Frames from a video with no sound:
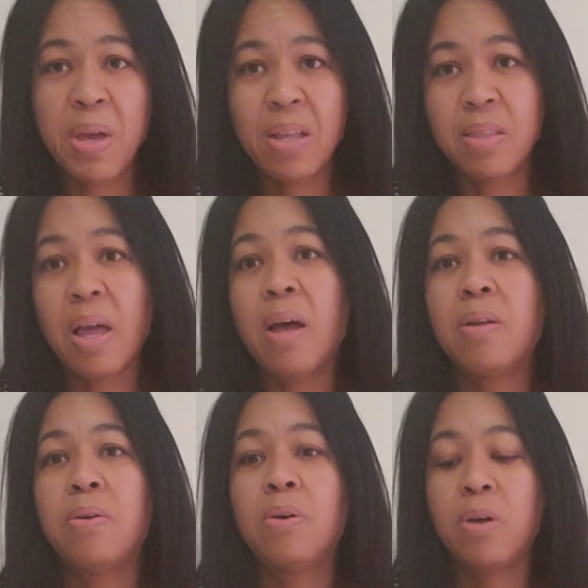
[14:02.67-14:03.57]
paint
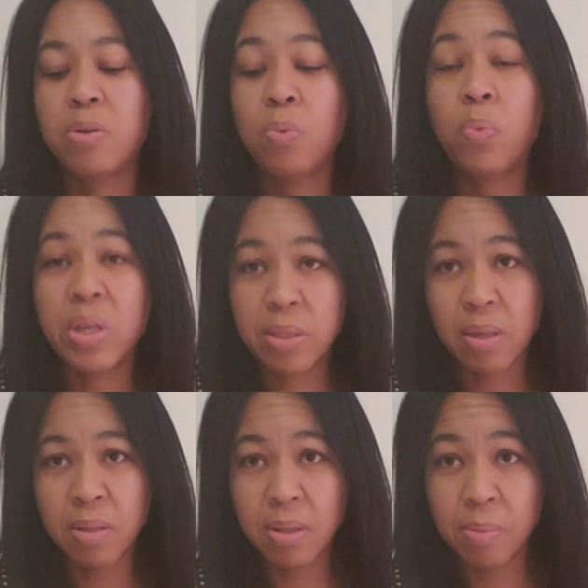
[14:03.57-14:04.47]
that on with
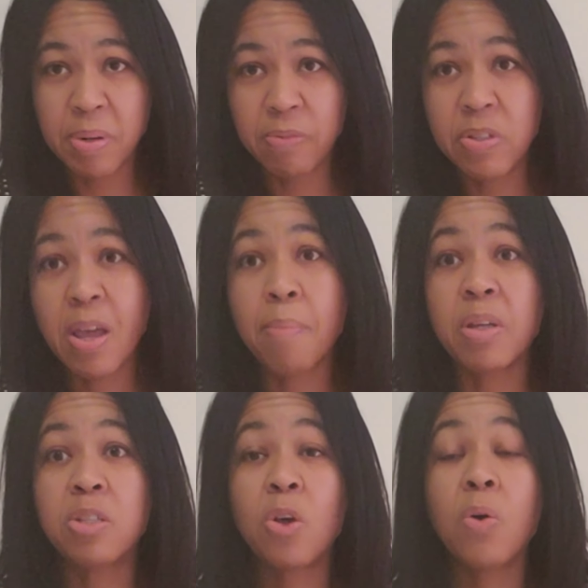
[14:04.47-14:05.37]
a little bit of
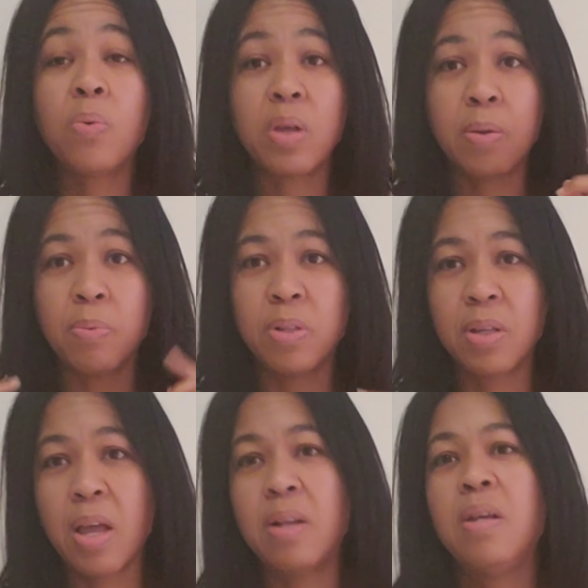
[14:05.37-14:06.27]
DMSO, it will
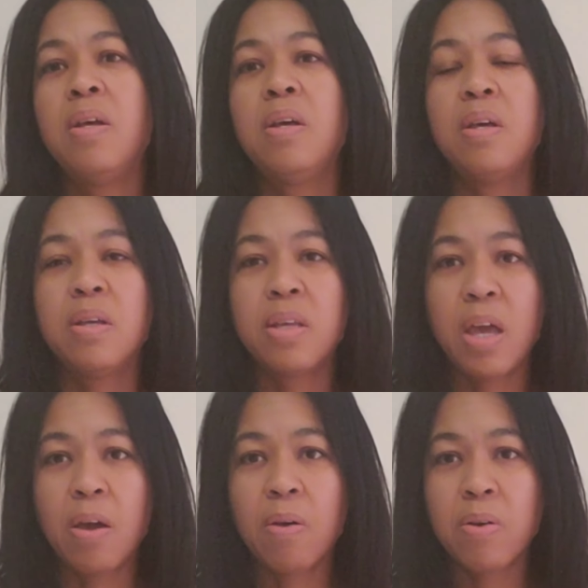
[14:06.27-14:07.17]
again
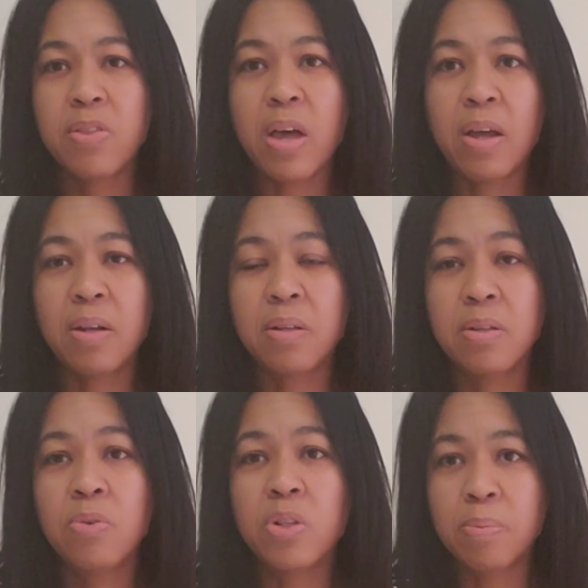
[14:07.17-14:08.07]
carry that
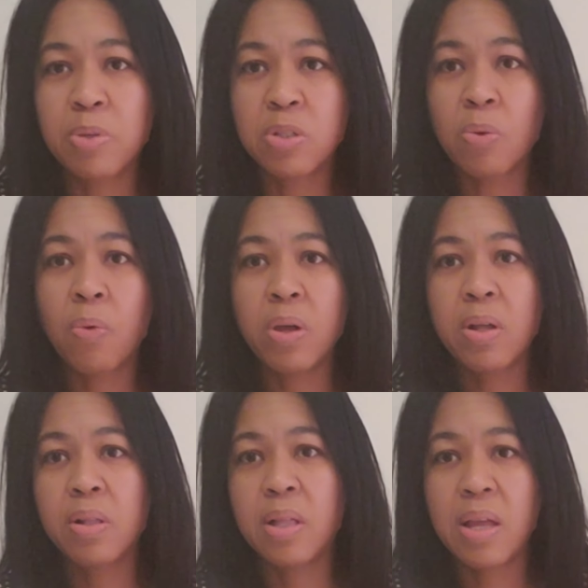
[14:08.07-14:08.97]
eucalyptus
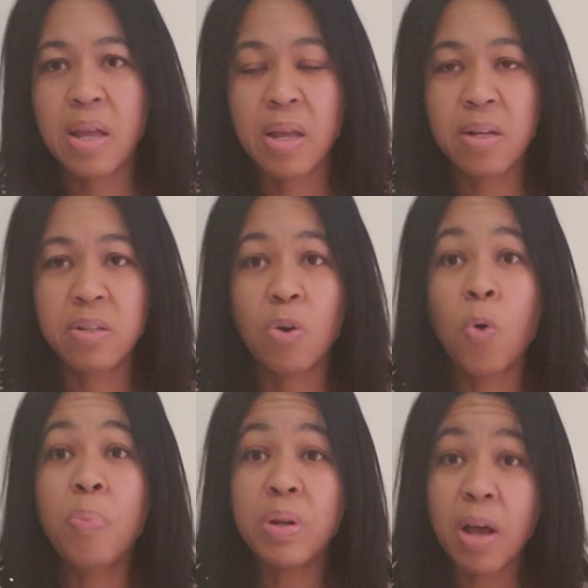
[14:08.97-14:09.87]
oil and
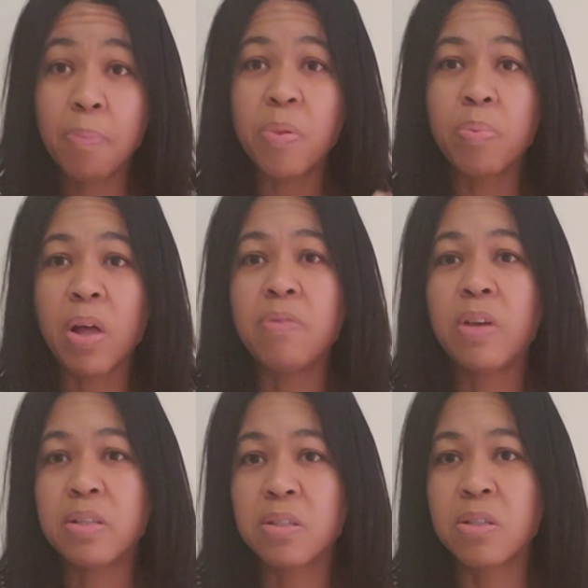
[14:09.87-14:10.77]
open up the blood
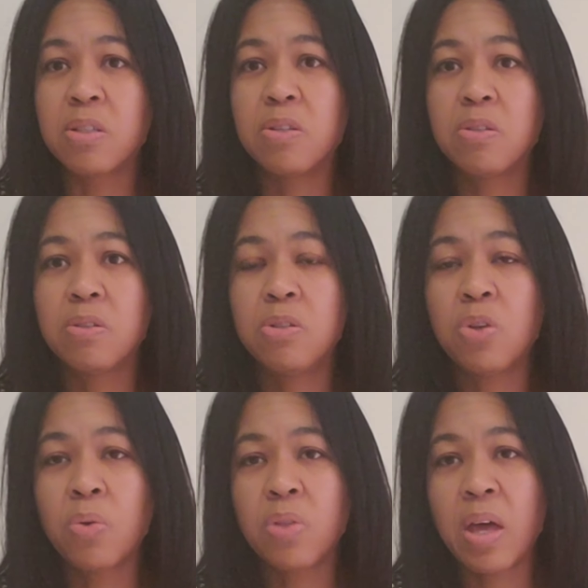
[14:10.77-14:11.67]
vessels
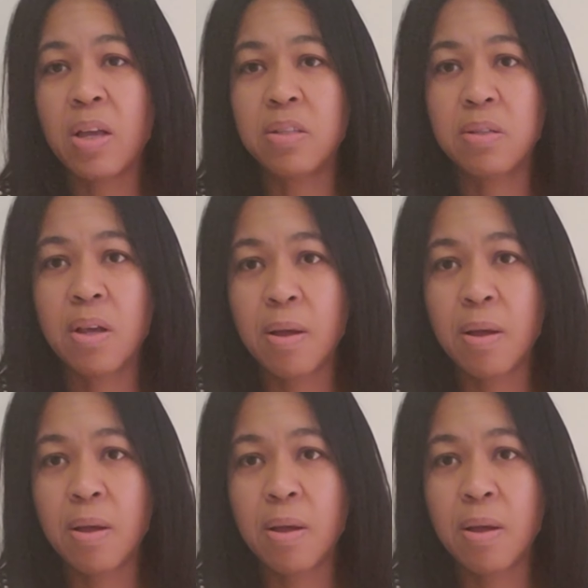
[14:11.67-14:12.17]
so that